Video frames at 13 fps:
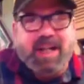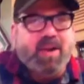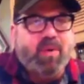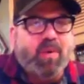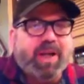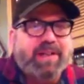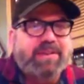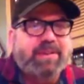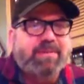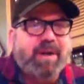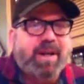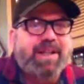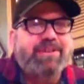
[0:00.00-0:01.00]
not a waste of
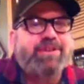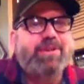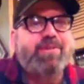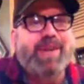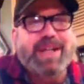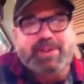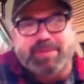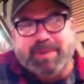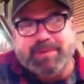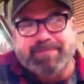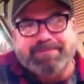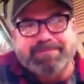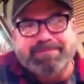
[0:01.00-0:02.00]
money, it's an investment.
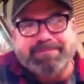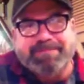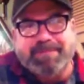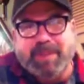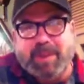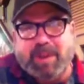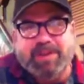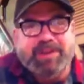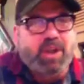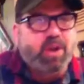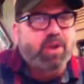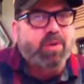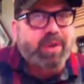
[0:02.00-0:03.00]
Because the
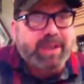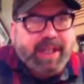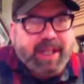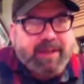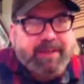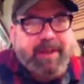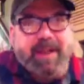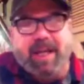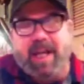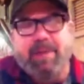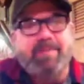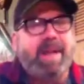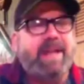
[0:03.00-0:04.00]
older we get, I
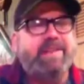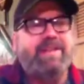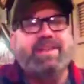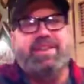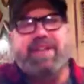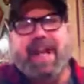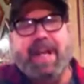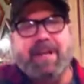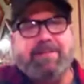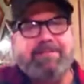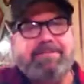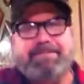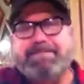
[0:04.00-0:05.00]
can pass these
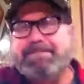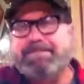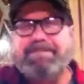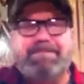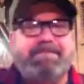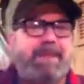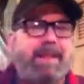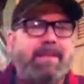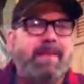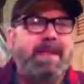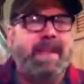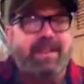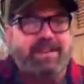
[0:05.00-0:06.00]
down.
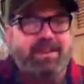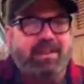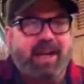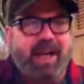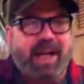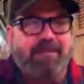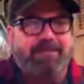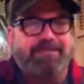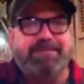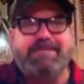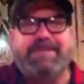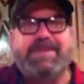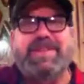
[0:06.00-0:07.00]
My kid's going to have them.
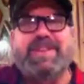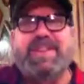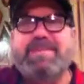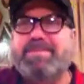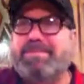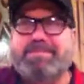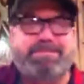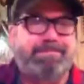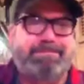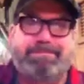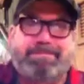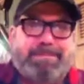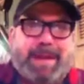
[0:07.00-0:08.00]
She's
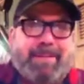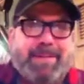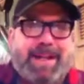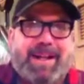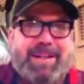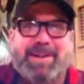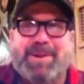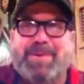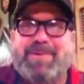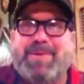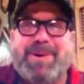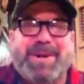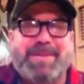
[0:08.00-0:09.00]
probably not going
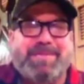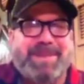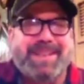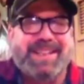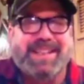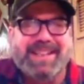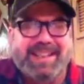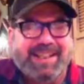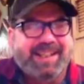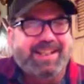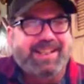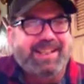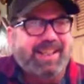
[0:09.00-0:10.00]
to want them, but,
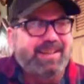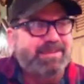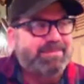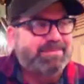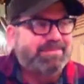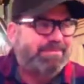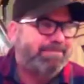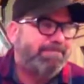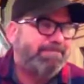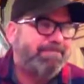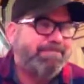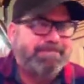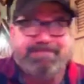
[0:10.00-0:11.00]
you know,
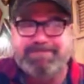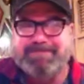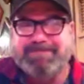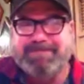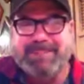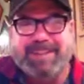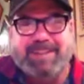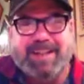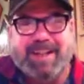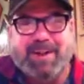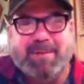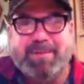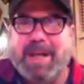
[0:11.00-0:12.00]
it's
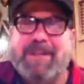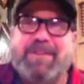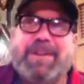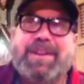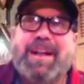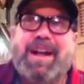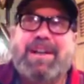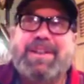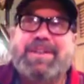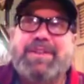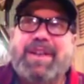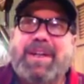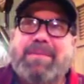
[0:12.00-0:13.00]
not going to pay for a college
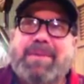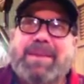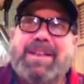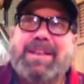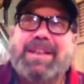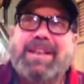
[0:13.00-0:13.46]
fund, but